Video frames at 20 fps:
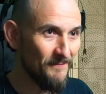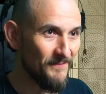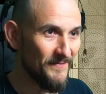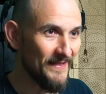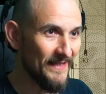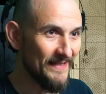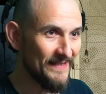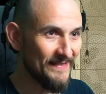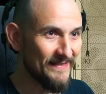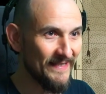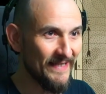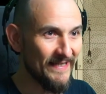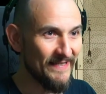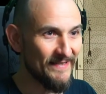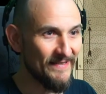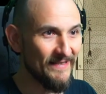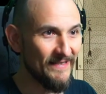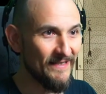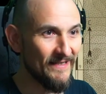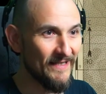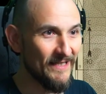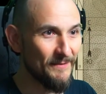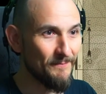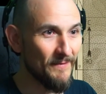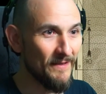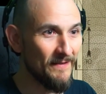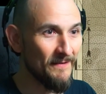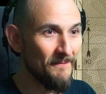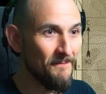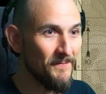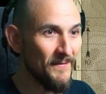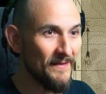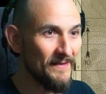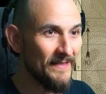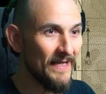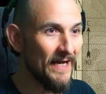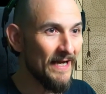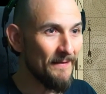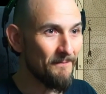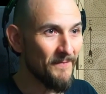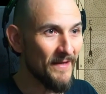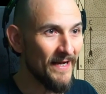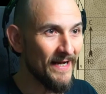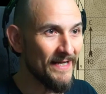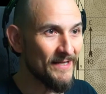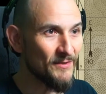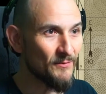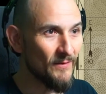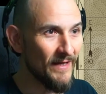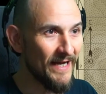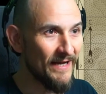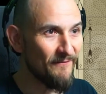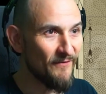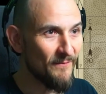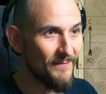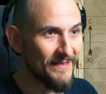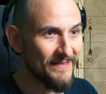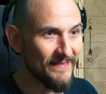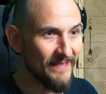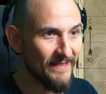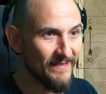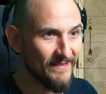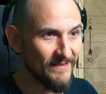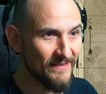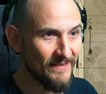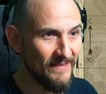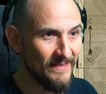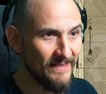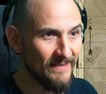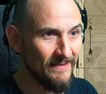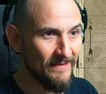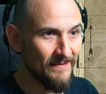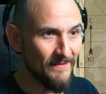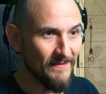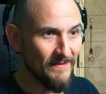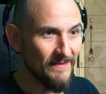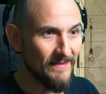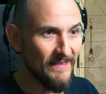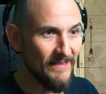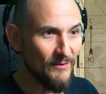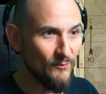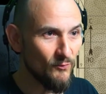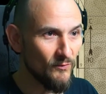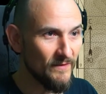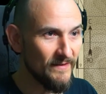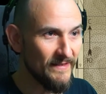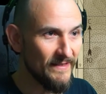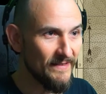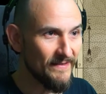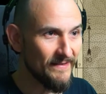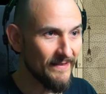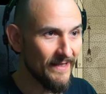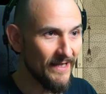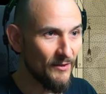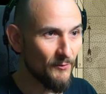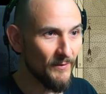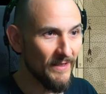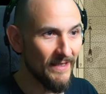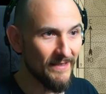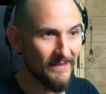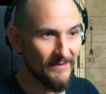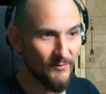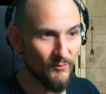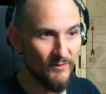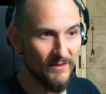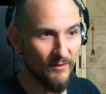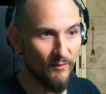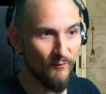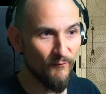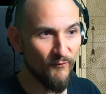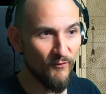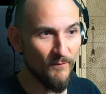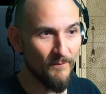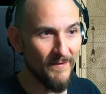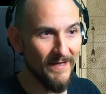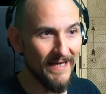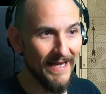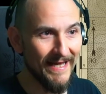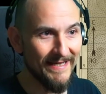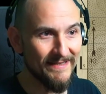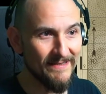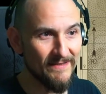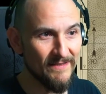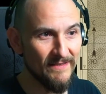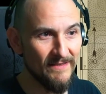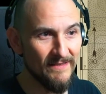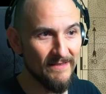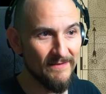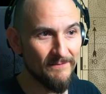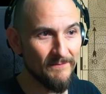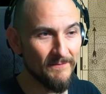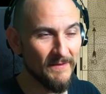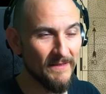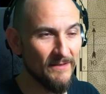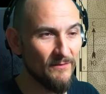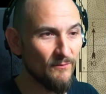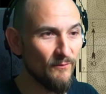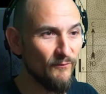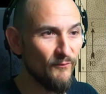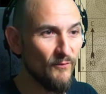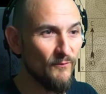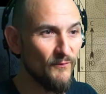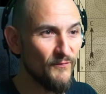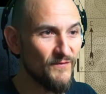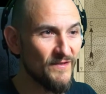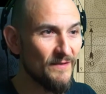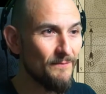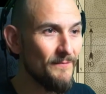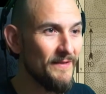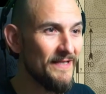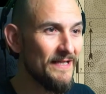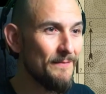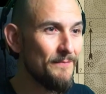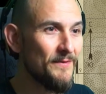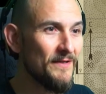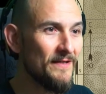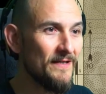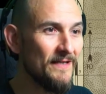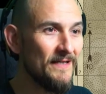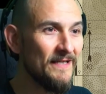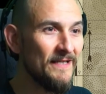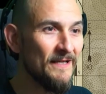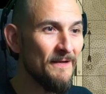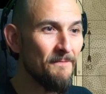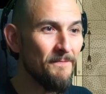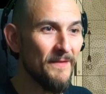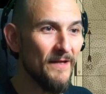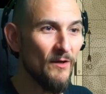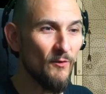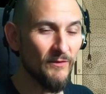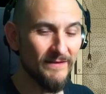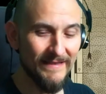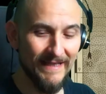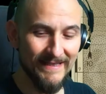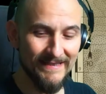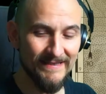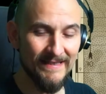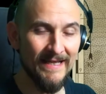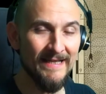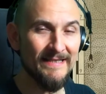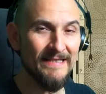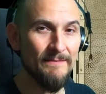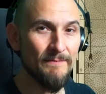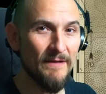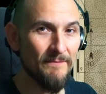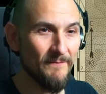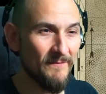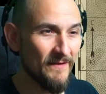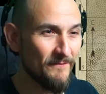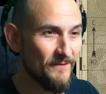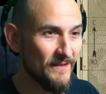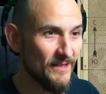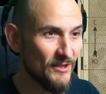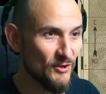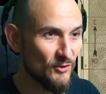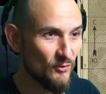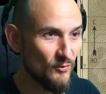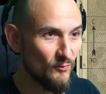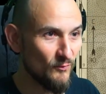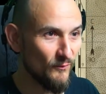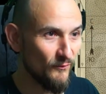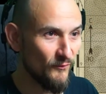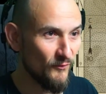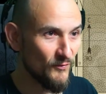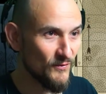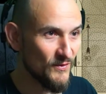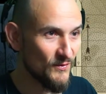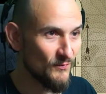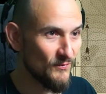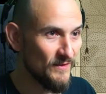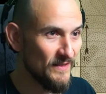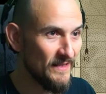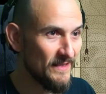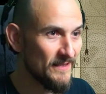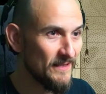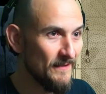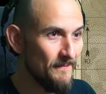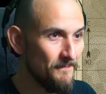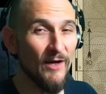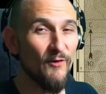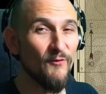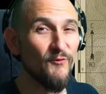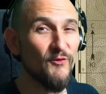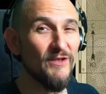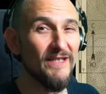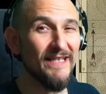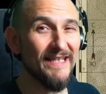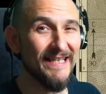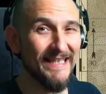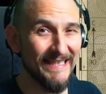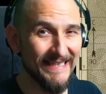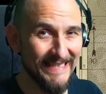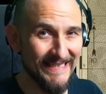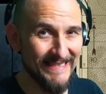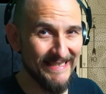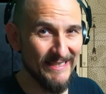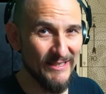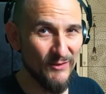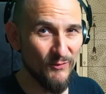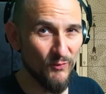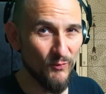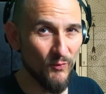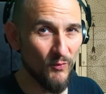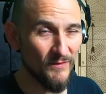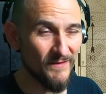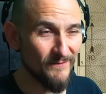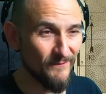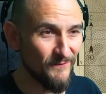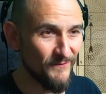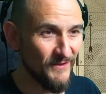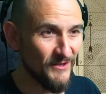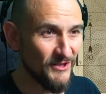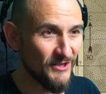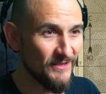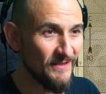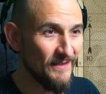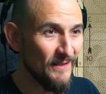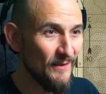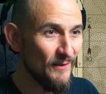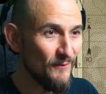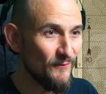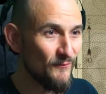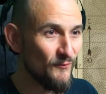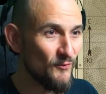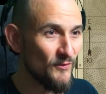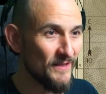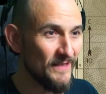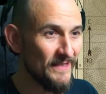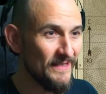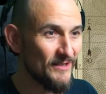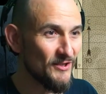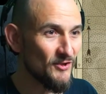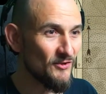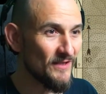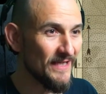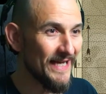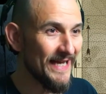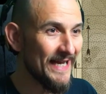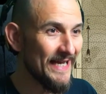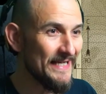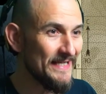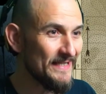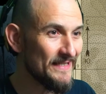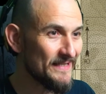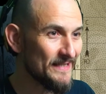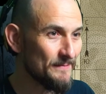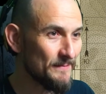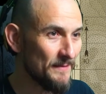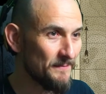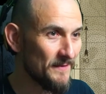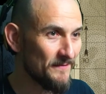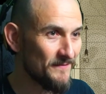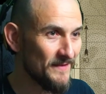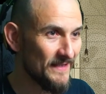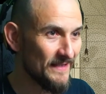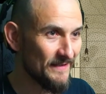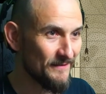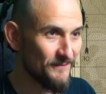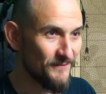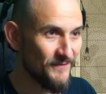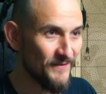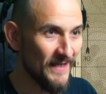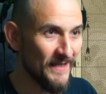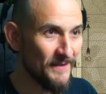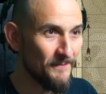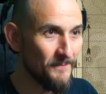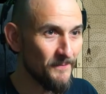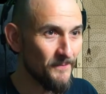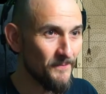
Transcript: just test here. Not only this area, of course, also from land in the 15 mepa range. Also that has worked well again and again. Also for really big fish, quite a lot was already caught here. Always remember, take enough line with you.